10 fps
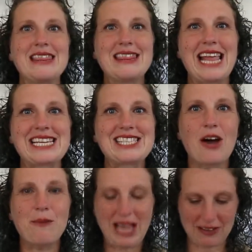Next
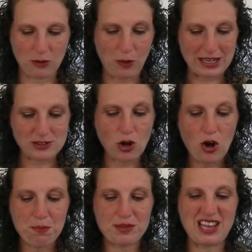up, we have a white
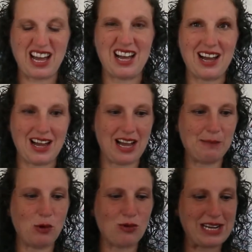top that
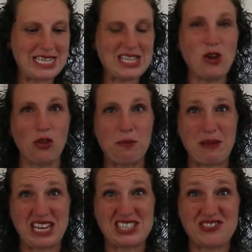I'm already not the
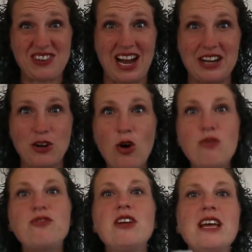biggest fan
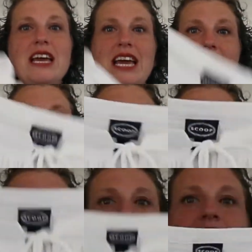of, and
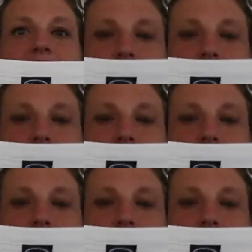that's this